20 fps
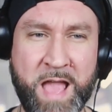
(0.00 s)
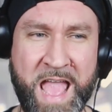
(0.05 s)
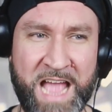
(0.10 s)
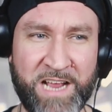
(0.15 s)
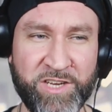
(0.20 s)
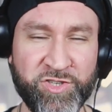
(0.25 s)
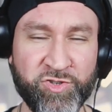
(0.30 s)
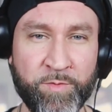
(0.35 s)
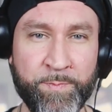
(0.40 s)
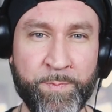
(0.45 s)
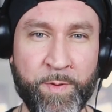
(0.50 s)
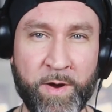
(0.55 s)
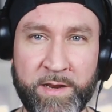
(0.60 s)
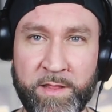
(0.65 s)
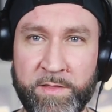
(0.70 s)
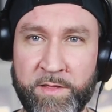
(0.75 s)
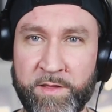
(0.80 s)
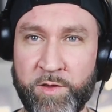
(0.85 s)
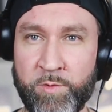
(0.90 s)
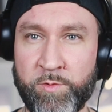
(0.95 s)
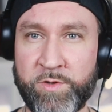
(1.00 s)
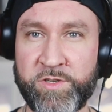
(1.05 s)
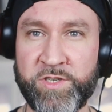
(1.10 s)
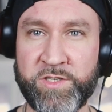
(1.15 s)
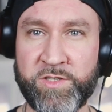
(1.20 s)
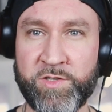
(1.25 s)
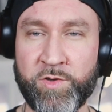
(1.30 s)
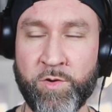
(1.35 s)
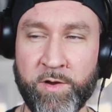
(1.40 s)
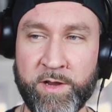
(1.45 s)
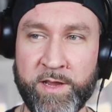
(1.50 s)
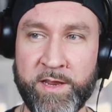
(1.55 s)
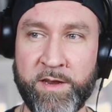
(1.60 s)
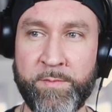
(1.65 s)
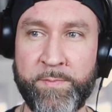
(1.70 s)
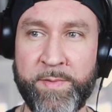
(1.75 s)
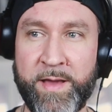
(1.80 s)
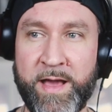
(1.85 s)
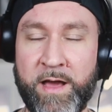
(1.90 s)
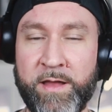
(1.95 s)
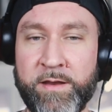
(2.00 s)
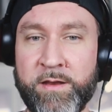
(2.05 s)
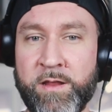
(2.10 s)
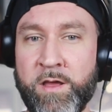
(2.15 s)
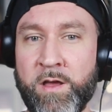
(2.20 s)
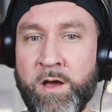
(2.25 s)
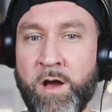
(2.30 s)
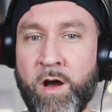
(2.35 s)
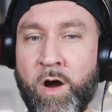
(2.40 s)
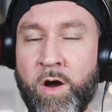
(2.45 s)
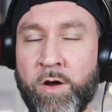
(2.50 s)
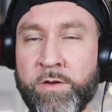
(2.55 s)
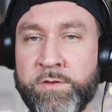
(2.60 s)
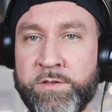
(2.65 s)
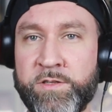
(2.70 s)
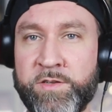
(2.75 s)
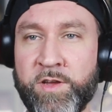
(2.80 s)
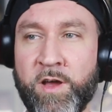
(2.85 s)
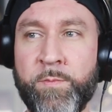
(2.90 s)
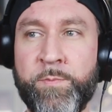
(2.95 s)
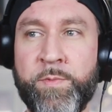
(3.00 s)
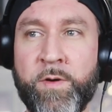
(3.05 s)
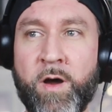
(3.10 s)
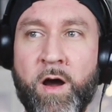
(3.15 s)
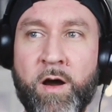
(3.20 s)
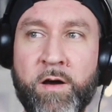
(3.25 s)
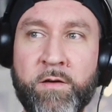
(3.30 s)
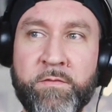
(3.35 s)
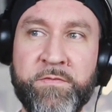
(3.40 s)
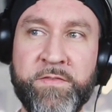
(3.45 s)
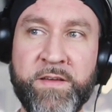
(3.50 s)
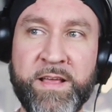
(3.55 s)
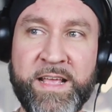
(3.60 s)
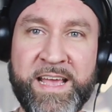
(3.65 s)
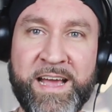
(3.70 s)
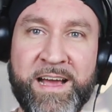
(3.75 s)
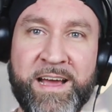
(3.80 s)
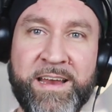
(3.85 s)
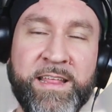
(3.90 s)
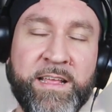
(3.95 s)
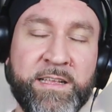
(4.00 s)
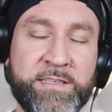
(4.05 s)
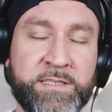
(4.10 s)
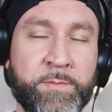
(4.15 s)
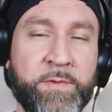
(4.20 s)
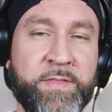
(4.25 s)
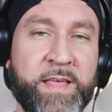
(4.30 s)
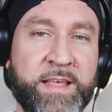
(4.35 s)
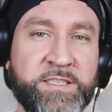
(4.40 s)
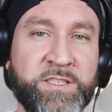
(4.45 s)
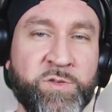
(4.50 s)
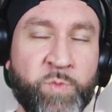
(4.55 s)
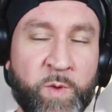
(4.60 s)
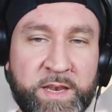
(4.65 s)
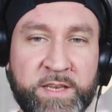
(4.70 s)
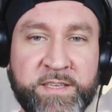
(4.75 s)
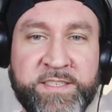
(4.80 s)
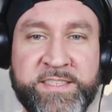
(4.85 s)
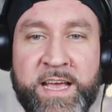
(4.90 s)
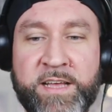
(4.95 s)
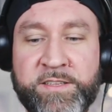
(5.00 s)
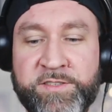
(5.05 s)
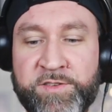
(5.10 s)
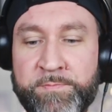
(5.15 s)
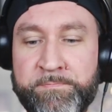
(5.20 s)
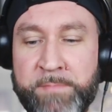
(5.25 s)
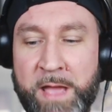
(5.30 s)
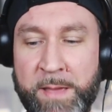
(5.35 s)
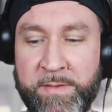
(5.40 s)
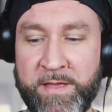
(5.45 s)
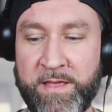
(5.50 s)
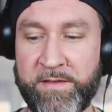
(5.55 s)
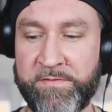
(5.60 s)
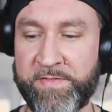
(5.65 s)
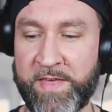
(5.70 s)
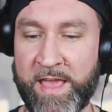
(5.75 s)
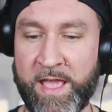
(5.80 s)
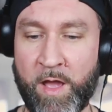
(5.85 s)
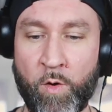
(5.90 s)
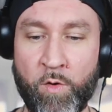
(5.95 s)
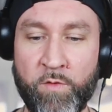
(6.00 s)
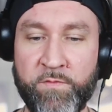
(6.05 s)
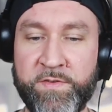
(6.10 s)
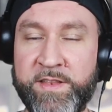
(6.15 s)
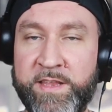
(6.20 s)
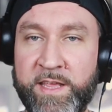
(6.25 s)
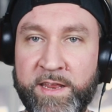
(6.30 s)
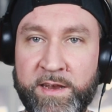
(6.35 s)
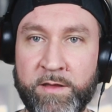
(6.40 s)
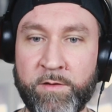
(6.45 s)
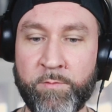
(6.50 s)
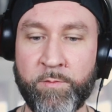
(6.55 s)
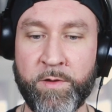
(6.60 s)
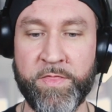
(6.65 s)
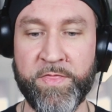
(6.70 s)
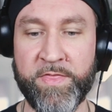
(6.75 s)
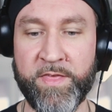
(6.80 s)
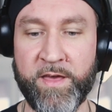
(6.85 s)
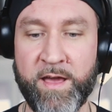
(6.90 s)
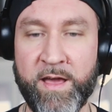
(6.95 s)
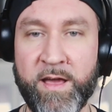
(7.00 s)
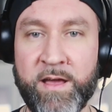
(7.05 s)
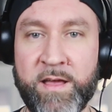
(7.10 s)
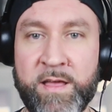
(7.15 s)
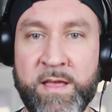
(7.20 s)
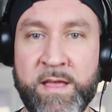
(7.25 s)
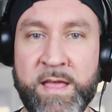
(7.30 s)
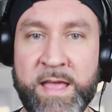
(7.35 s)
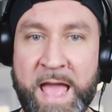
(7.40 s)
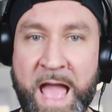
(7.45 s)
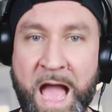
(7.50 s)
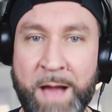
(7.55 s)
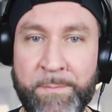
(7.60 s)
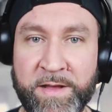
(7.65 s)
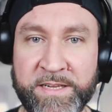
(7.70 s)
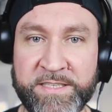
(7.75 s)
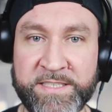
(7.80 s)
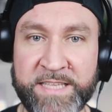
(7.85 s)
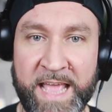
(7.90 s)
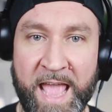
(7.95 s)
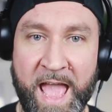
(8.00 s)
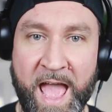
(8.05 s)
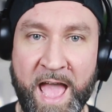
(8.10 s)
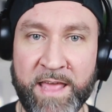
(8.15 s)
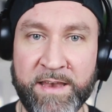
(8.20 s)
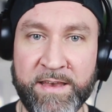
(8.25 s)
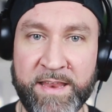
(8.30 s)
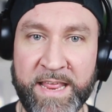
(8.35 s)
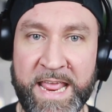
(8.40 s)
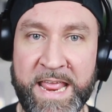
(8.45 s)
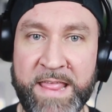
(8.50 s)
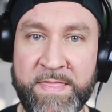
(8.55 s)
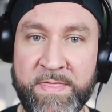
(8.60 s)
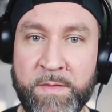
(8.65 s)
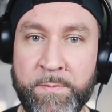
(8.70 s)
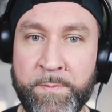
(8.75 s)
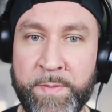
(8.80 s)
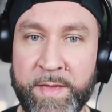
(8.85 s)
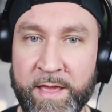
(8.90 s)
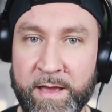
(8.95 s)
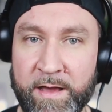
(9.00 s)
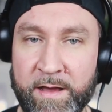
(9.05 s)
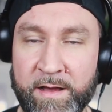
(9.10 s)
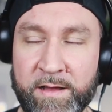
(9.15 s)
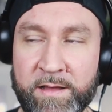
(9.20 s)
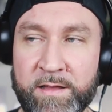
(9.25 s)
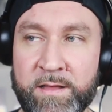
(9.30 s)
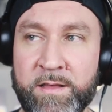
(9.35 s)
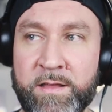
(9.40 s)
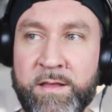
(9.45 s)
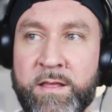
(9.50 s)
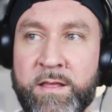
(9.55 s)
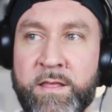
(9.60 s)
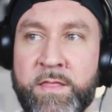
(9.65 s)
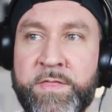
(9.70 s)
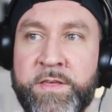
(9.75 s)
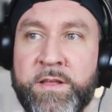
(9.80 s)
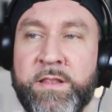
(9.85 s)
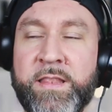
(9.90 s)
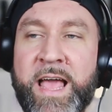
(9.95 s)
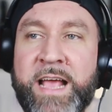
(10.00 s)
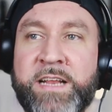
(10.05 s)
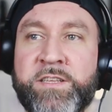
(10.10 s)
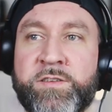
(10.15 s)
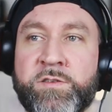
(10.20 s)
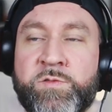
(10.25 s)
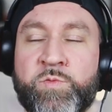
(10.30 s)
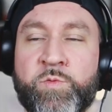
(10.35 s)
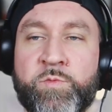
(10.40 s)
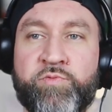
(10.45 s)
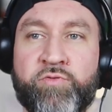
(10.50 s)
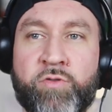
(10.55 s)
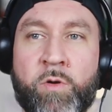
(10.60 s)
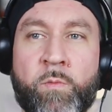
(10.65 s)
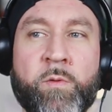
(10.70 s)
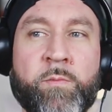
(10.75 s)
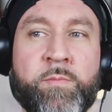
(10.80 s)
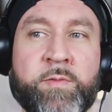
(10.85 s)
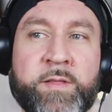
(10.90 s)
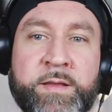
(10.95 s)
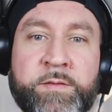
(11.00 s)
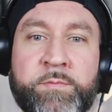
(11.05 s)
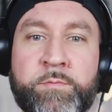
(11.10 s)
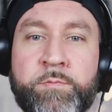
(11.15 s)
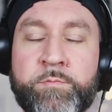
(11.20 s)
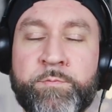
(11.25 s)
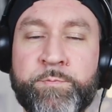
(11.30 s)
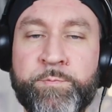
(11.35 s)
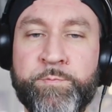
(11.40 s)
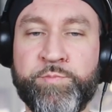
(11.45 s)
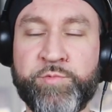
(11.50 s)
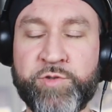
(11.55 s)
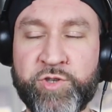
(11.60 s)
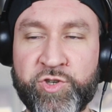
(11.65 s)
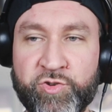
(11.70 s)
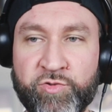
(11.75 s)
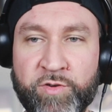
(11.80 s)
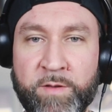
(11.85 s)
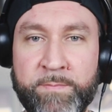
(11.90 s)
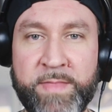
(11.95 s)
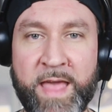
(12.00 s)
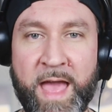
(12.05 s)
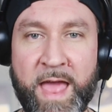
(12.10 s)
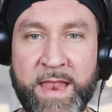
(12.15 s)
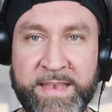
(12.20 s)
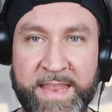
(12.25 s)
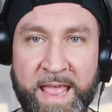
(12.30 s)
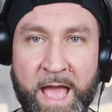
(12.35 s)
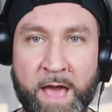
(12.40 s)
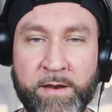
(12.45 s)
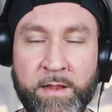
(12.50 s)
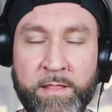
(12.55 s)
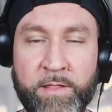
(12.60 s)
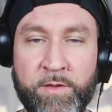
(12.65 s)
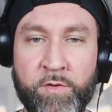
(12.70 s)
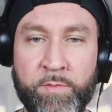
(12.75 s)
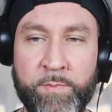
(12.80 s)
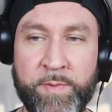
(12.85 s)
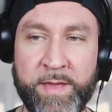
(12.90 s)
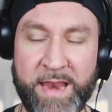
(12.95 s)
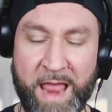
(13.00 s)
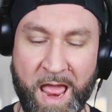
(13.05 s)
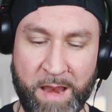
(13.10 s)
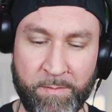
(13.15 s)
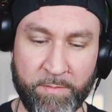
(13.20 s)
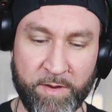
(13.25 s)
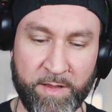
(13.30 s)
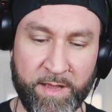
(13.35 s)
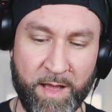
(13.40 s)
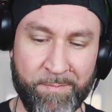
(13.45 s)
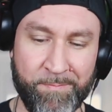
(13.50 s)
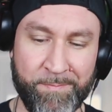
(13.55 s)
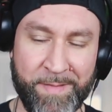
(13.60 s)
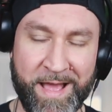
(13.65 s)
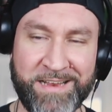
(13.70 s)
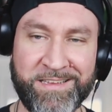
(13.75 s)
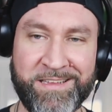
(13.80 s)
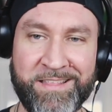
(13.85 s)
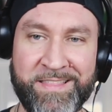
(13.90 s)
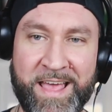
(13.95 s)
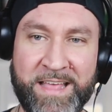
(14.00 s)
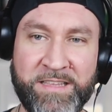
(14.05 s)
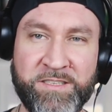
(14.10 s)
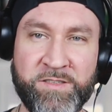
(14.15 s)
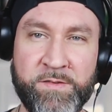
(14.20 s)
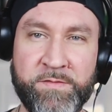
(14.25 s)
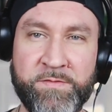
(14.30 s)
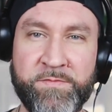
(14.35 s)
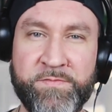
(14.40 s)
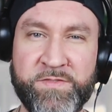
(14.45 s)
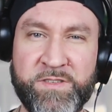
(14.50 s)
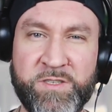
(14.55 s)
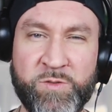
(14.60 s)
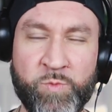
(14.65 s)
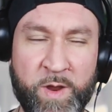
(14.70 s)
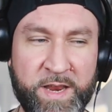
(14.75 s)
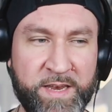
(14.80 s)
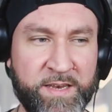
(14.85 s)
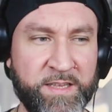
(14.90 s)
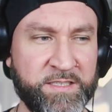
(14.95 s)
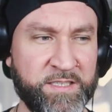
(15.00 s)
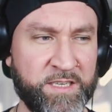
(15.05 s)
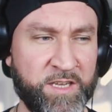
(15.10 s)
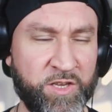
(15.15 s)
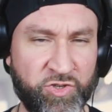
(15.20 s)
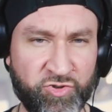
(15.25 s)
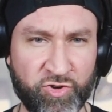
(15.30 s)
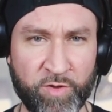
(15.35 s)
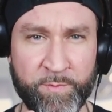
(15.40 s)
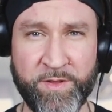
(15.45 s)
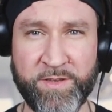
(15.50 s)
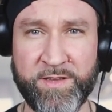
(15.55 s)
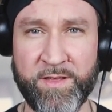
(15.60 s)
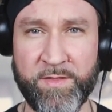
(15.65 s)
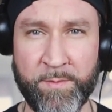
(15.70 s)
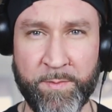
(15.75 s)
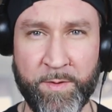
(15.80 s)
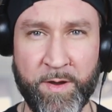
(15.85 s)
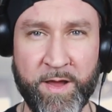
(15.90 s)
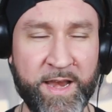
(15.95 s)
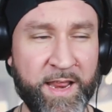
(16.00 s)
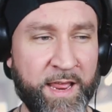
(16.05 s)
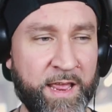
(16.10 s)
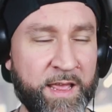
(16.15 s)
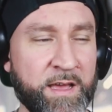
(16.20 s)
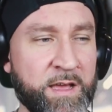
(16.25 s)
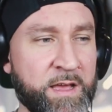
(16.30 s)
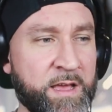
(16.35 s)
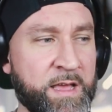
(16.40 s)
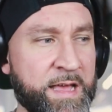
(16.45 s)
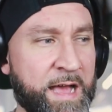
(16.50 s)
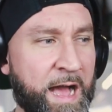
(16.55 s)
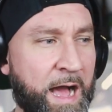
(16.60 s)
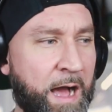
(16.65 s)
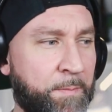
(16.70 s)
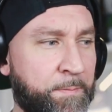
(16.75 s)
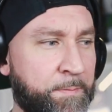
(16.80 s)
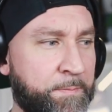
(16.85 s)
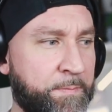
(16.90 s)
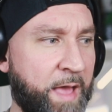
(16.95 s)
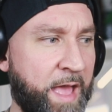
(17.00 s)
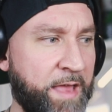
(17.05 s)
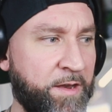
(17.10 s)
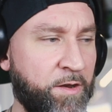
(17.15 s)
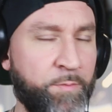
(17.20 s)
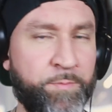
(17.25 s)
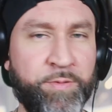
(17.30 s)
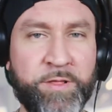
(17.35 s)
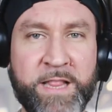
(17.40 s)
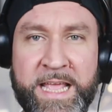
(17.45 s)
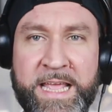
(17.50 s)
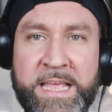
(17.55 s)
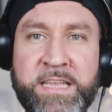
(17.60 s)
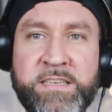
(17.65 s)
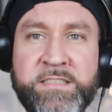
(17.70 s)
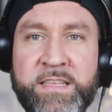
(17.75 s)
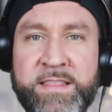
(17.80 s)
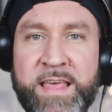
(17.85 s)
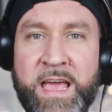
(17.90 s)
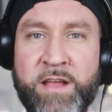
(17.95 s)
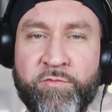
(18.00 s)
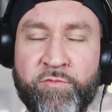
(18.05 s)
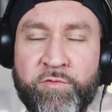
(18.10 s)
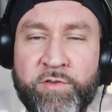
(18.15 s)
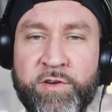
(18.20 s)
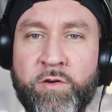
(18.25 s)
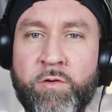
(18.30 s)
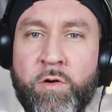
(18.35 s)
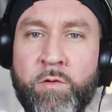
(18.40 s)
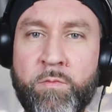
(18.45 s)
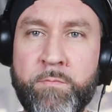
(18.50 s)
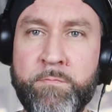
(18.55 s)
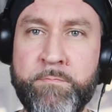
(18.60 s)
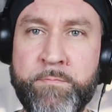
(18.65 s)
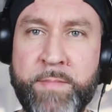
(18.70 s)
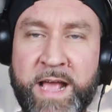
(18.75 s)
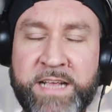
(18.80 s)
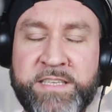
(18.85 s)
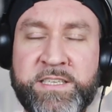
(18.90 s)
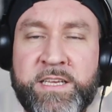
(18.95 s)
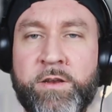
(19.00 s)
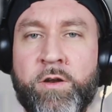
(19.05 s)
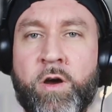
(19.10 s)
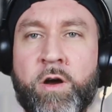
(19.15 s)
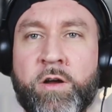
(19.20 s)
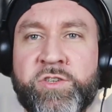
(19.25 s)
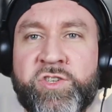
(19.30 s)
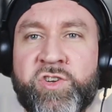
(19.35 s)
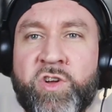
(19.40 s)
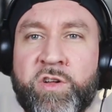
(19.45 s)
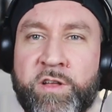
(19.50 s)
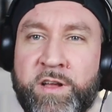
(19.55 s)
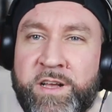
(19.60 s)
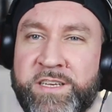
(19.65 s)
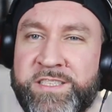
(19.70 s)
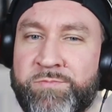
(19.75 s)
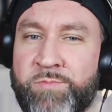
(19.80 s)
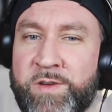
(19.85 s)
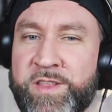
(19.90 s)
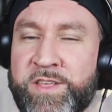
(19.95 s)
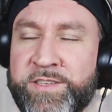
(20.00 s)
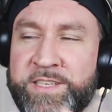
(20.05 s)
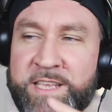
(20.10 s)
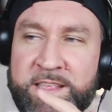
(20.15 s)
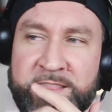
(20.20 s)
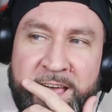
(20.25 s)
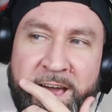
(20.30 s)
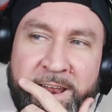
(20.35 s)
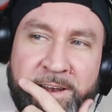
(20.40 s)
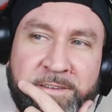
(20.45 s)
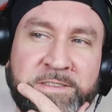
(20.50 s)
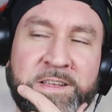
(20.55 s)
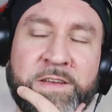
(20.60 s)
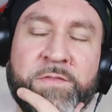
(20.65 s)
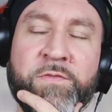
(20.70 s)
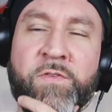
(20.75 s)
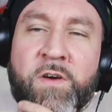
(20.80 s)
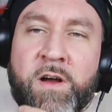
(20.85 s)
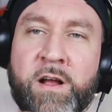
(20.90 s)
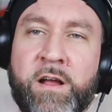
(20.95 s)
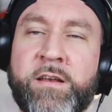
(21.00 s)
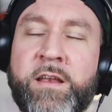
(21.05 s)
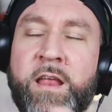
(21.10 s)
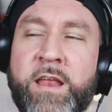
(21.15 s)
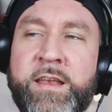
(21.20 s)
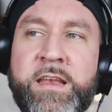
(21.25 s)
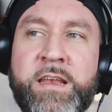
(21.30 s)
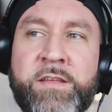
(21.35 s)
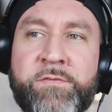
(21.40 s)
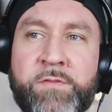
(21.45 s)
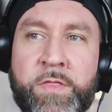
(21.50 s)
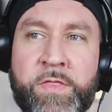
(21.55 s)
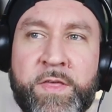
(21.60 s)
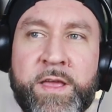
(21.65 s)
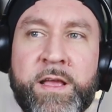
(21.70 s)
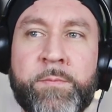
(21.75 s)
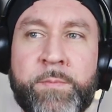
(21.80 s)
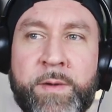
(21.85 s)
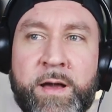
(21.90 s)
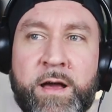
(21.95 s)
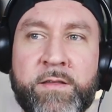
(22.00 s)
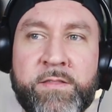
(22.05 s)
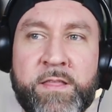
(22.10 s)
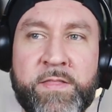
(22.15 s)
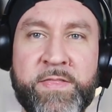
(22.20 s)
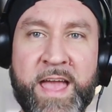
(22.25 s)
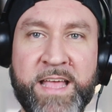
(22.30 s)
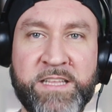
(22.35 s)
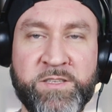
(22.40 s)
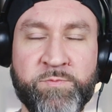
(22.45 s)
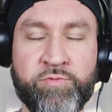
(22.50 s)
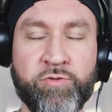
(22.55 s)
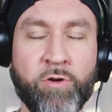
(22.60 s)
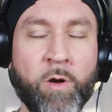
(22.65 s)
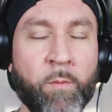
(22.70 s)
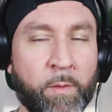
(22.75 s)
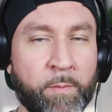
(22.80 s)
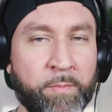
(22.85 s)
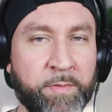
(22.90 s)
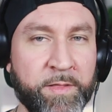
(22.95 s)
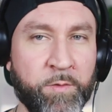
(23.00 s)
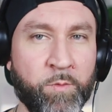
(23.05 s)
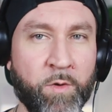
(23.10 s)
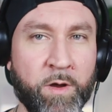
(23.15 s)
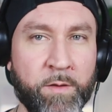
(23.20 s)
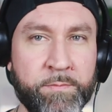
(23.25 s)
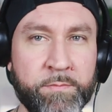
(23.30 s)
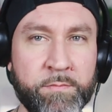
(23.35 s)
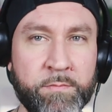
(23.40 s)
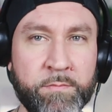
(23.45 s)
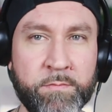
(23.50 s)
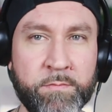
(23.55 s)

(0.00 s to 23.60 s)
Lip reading: extra body that you were just talking about on top of cutting some of that sweetness down. So maybe if they overdid it with how much they had in the beer, the lactose would probably trim that down a little bit and come back to that sort of sweetness, contribute to the body, and play into that real Mexican hot chocolate. Because when you said that, I was like, fuck, I didn't even think about that. That's probably what